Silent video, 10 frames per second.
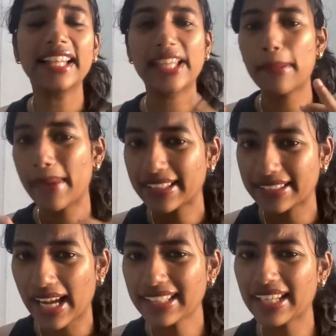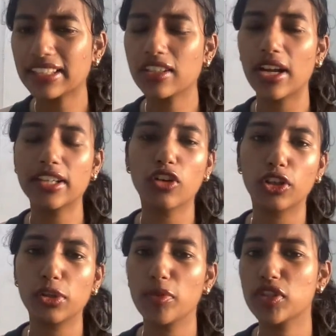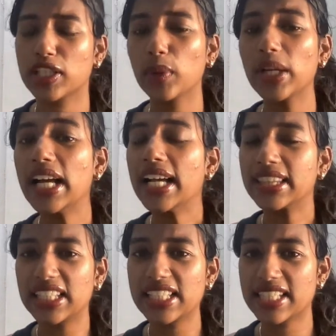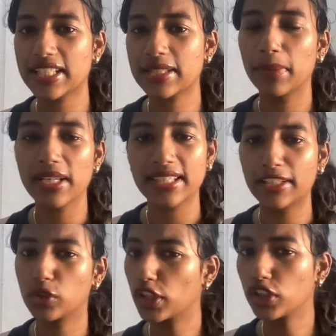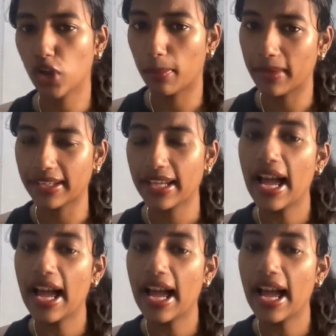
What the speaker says: they make that, and it contributes around 36% to their top line.